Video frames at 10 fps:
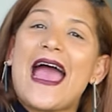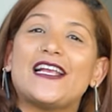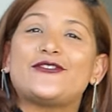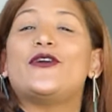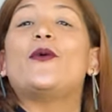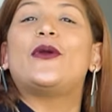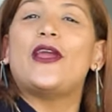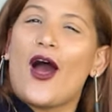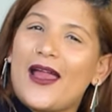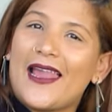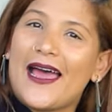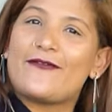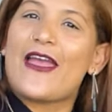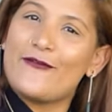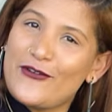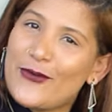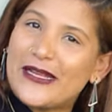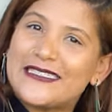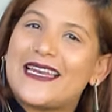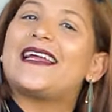As you know, we are live every
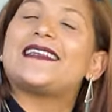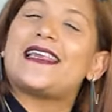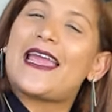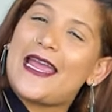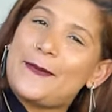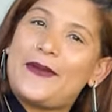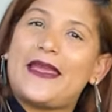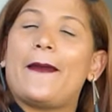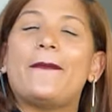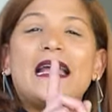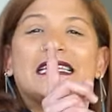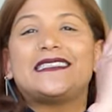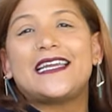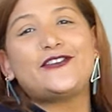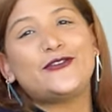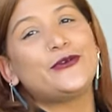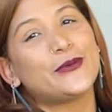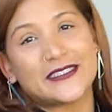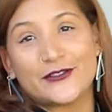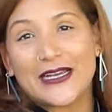Wednesday night at eight p m Stay tuned.
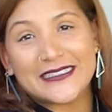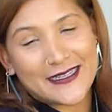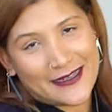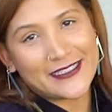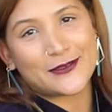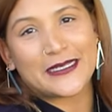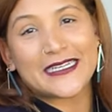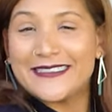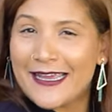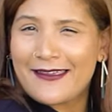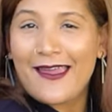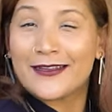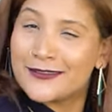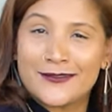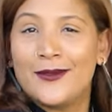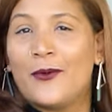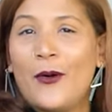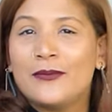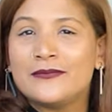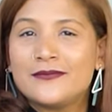We'll see you guys again next week. Take care and stay
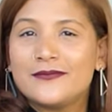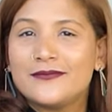warm.